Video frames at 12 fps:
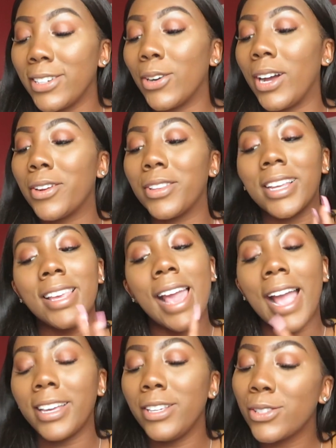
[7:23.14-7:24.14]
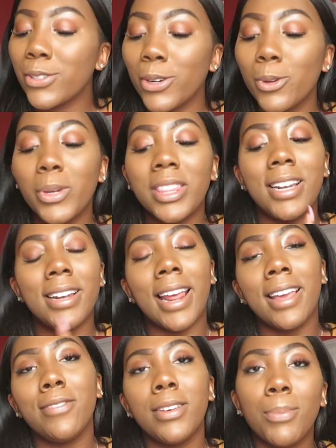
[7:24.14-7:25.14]
Girl had on the khaki skirt with the
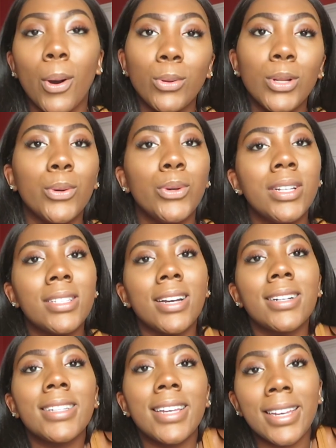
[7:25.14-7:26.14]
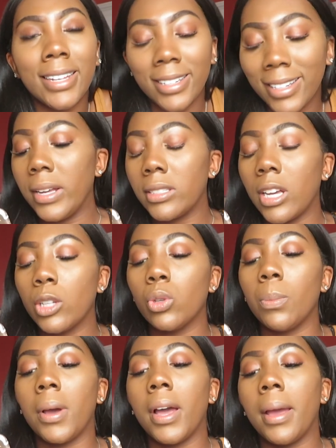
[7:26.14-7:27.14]
navy polo tucked in. White sauce
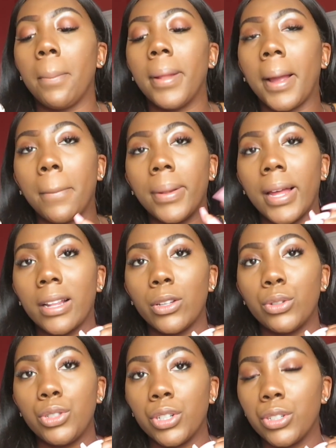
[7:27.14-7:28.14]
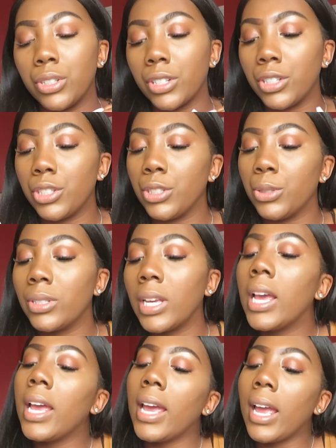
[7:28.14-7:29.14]
with my, like, black little church looking shoes.
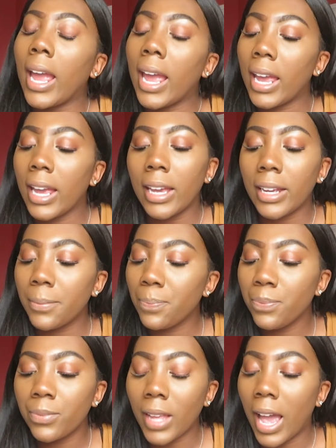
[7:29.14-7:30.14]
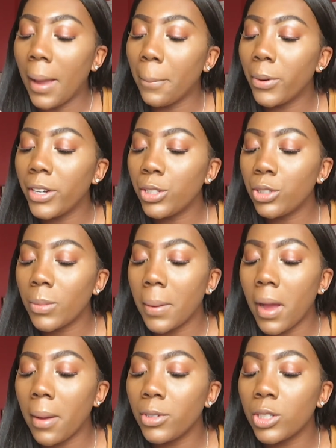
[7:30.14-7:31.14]
And I'm pretty sure my
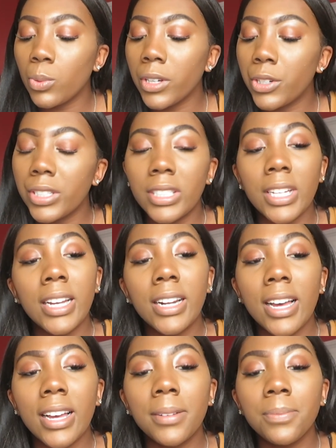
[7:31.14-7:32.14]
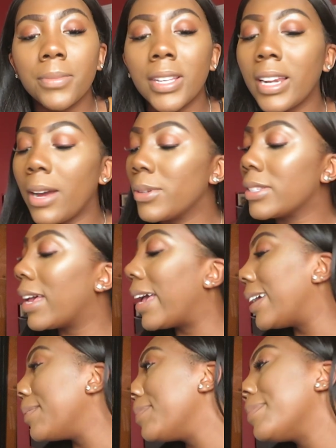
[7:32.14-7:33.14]
mom just went, Christina. And I was
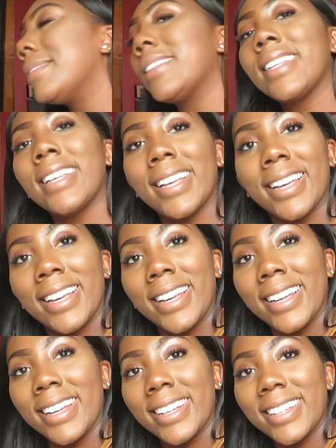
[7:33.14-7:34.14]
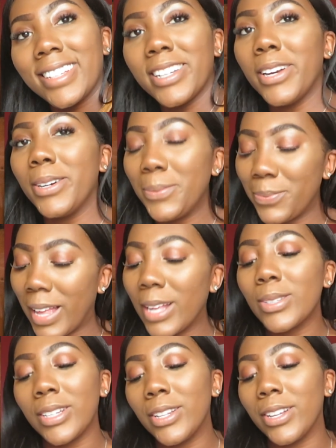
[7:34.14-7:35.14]
like, meh. You know,
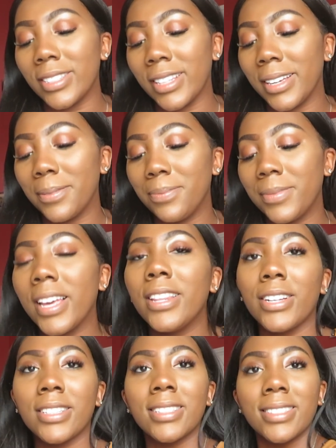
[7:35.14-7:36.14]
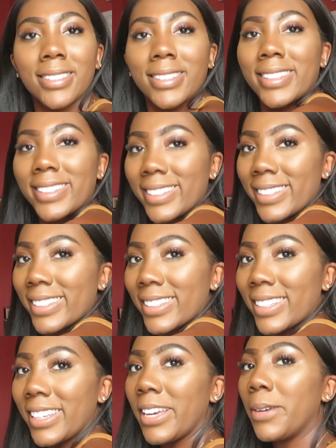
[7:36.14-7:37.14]
that's what it looks like. It looks,
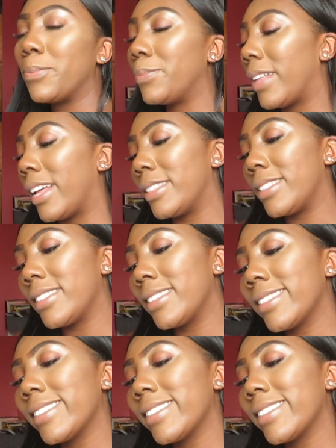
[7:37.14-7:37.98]
yep, that's.